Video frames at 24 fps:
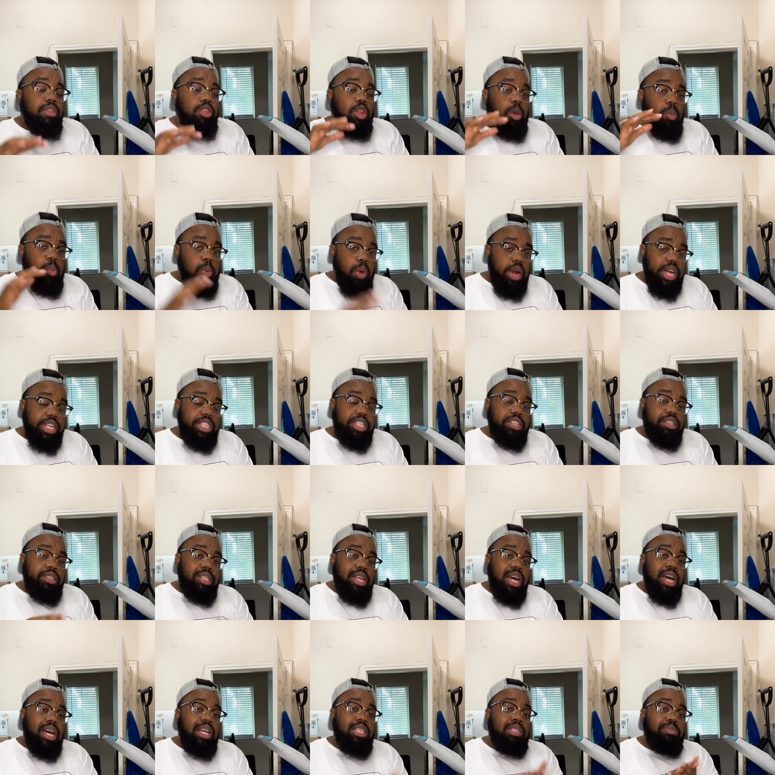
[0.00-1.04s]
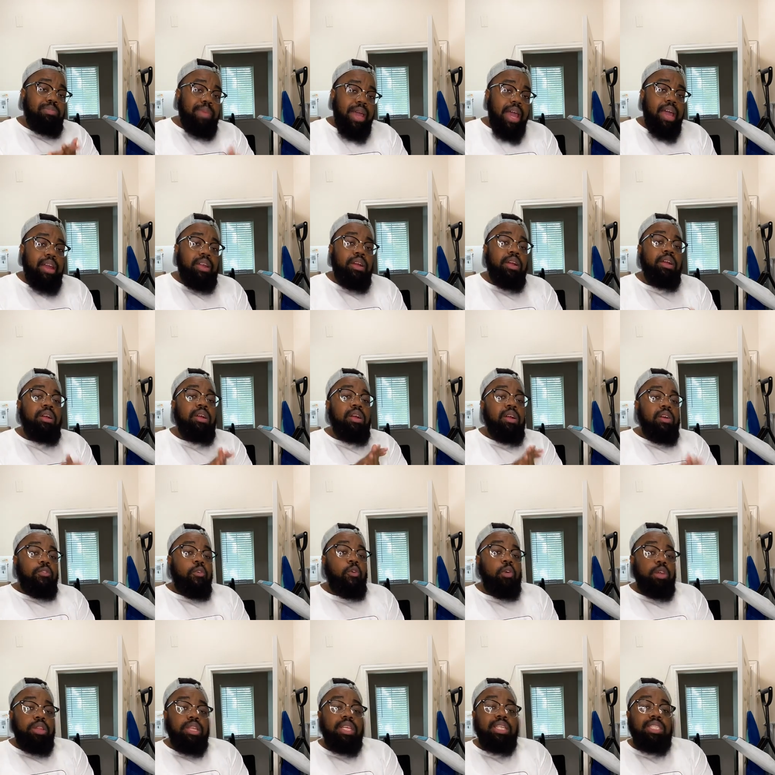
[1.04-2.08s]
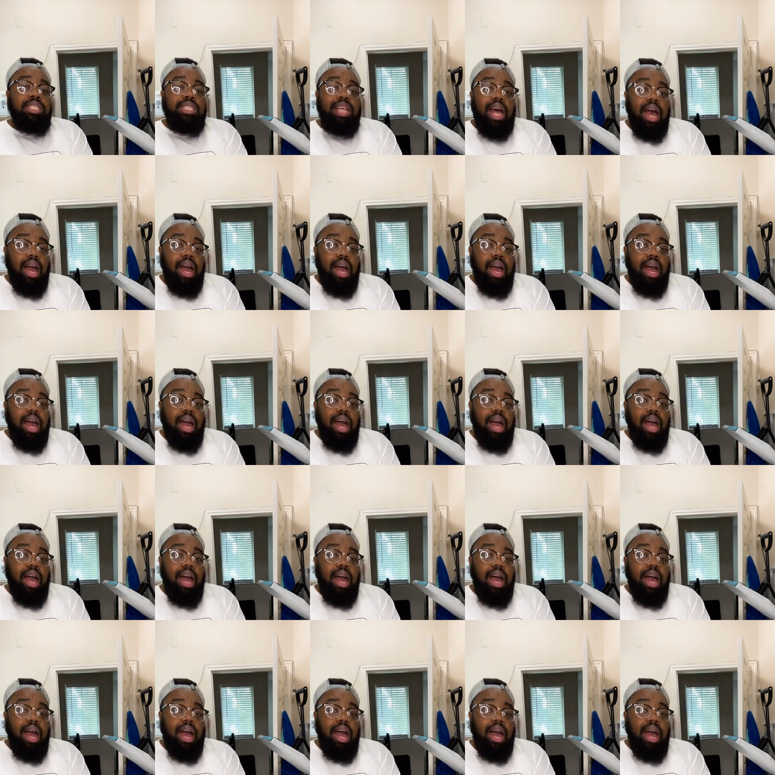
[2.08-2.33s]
The pressure does matter for these